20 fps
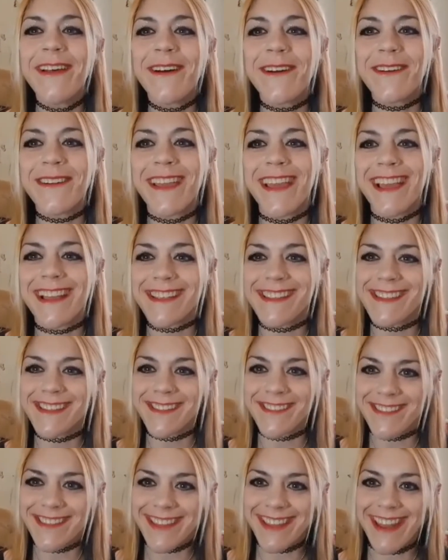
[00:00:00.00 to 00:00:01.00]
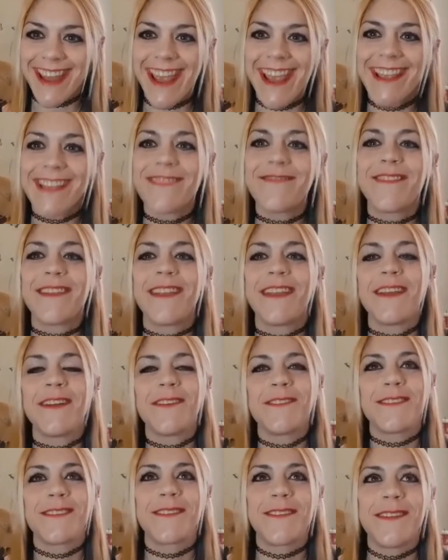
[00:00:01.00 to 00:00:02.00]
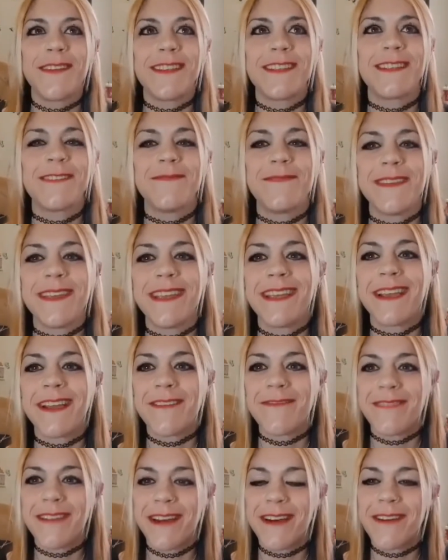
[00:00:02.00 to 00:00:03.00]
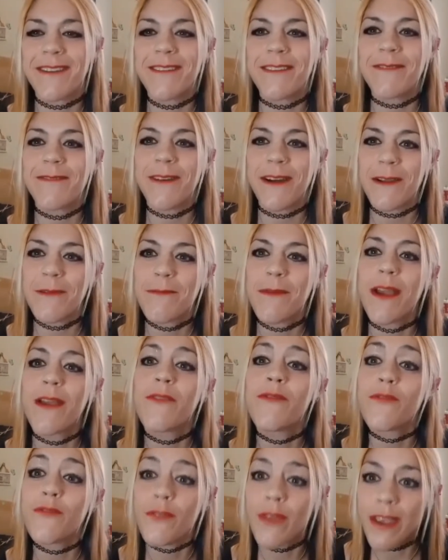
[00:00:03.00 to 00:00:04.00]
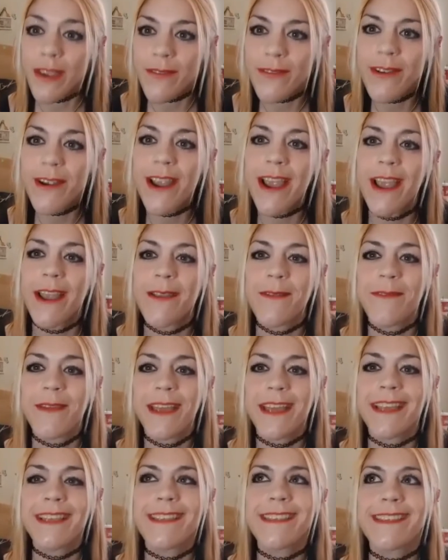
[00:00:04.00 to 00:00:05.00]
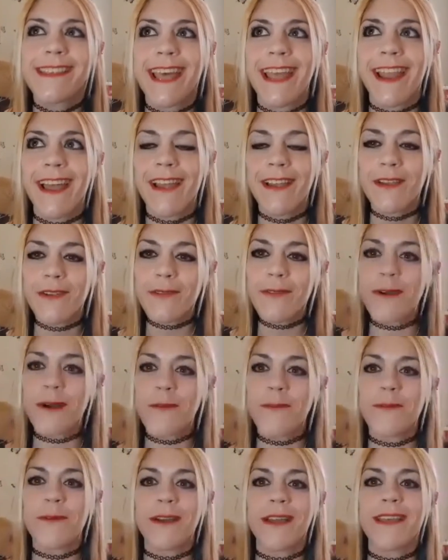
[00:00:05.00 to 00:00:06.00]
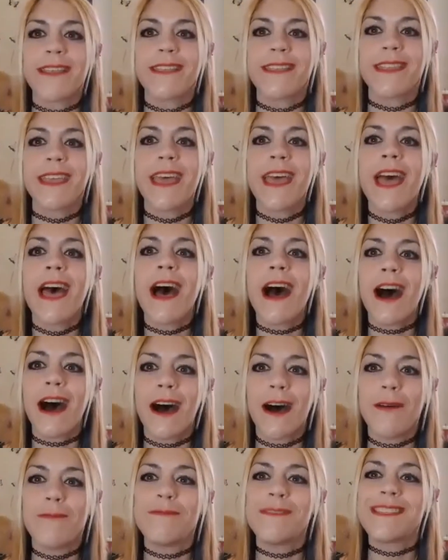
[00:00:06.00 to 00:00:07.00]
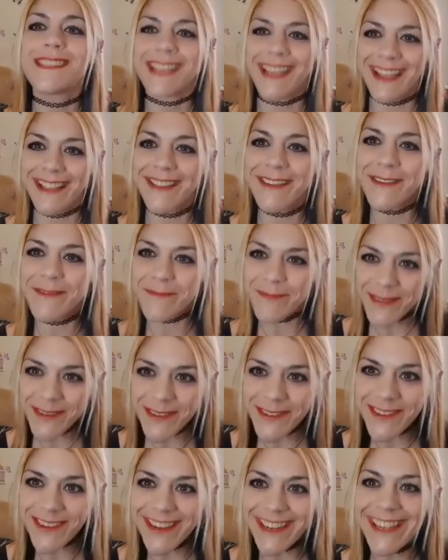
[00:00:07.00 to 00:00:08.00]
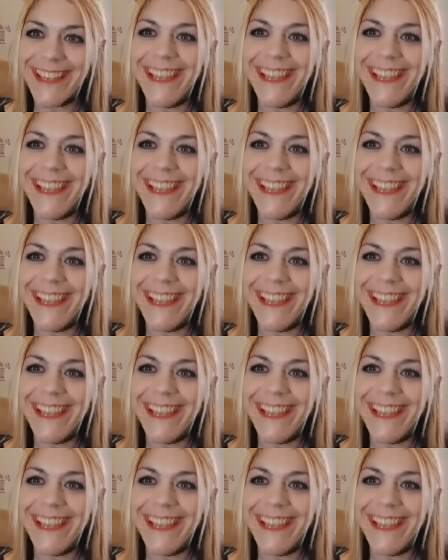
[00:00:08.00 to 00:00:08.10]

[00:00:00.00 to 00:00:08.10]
Okay, so today's video is going to be about one of my favorite animes that I grew up with, um, Sailor Moon.